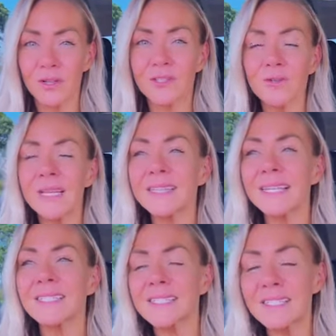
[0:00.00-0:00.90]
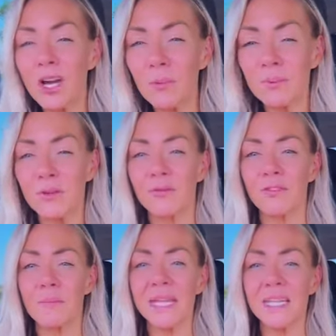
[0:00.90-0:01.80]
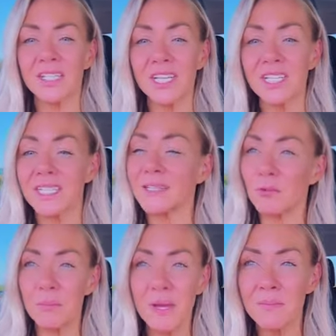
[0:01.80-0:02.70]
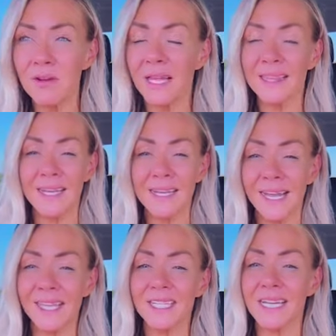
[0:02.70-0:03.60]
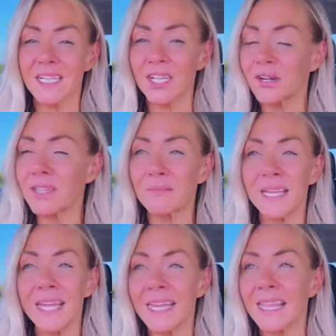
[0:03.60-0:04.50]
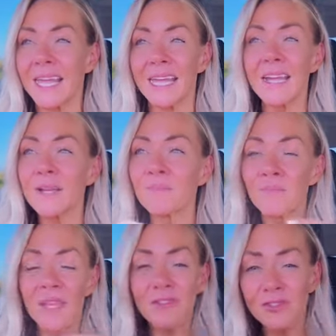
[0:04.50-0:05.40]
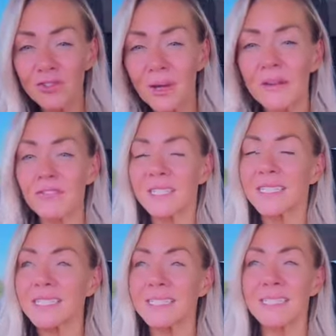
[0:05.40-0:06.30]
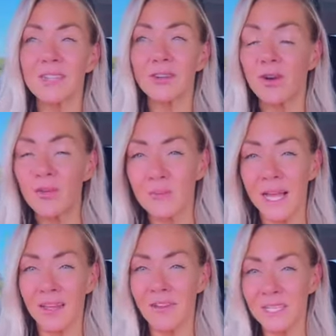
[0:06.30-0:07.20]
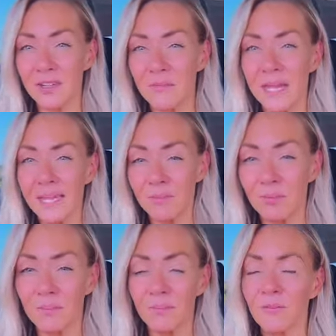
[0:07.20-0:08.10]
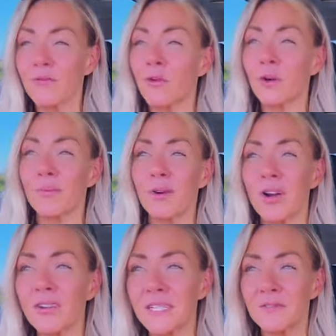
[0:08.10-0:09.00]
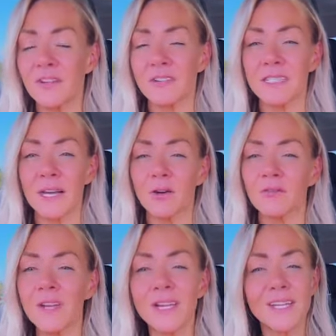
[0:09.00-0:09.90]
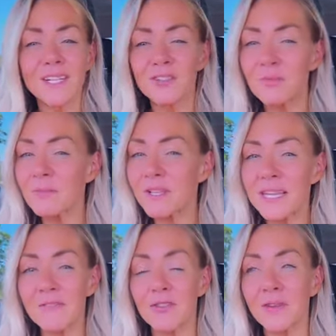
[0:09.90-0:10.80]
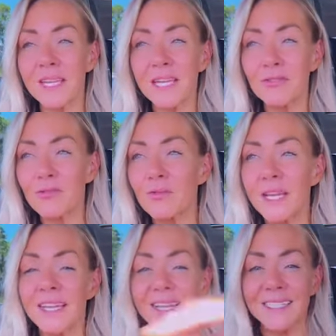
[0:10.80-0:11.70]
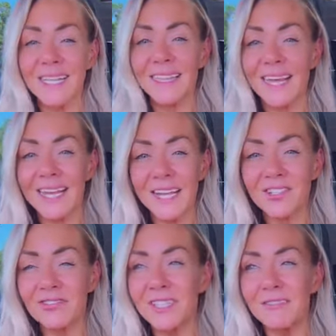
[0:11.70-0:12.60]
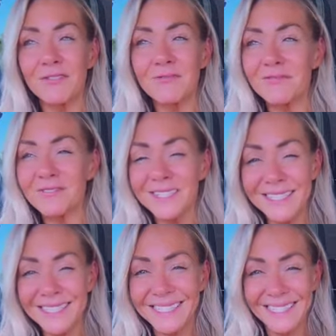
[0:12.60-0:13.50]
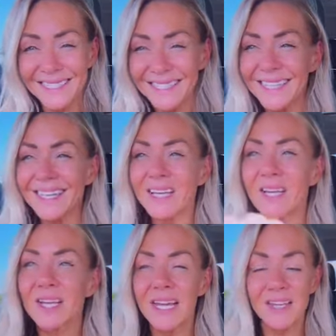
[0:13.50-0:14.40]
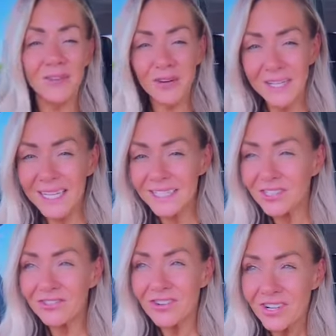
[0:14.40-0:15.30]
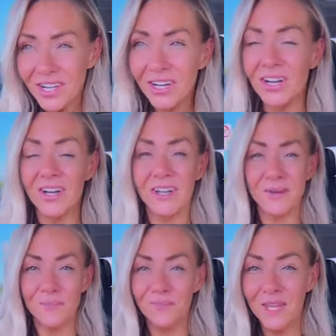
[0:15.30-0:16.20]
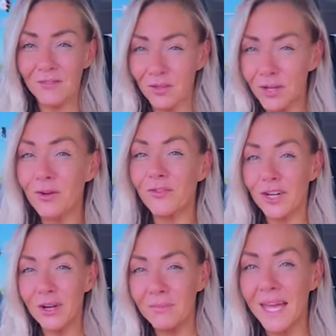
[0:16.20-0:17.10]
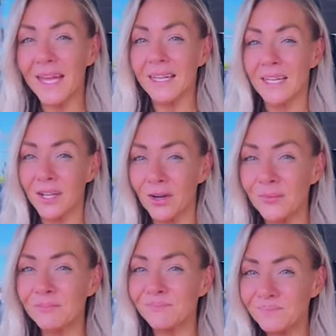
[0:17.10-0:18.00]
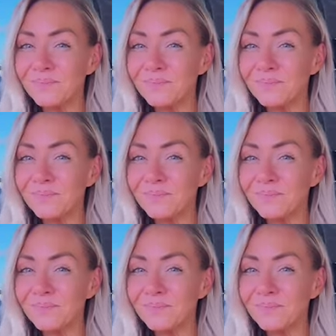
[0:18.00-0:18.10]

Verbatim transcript: Don't let that stop you from making changes. And remember, like that analogy I shared in the beginning, like if you do have resistance in your home life as you're making forward progress for yourself, just remember that if you can get through it, it's like that extra level resistance and you're going to get stronger if you can overcome that, you know?